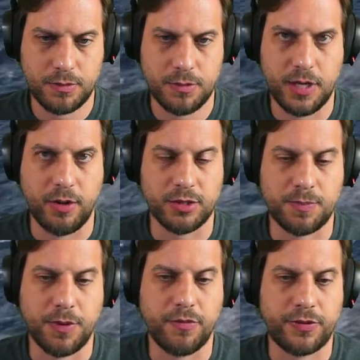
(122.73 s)
It was
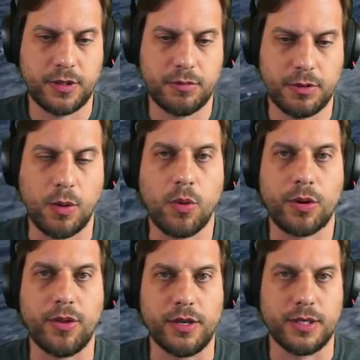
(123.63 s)
built for a
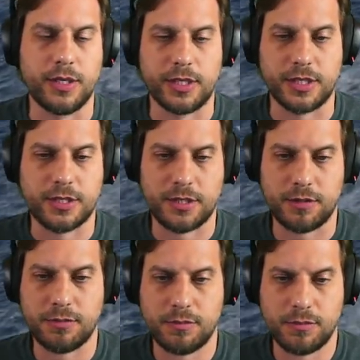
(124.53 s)
war that didn't exist
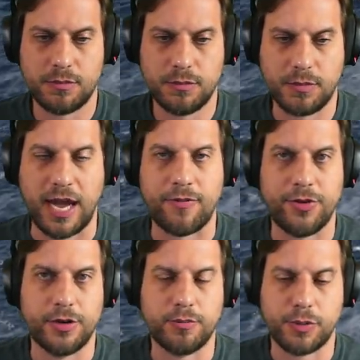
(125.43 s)

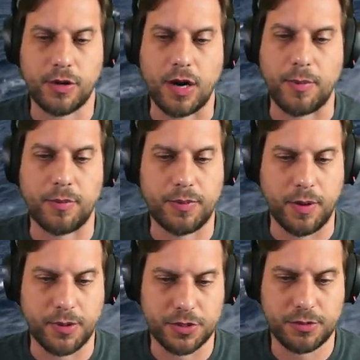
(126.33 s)
after Pearl Harbor, pretty much.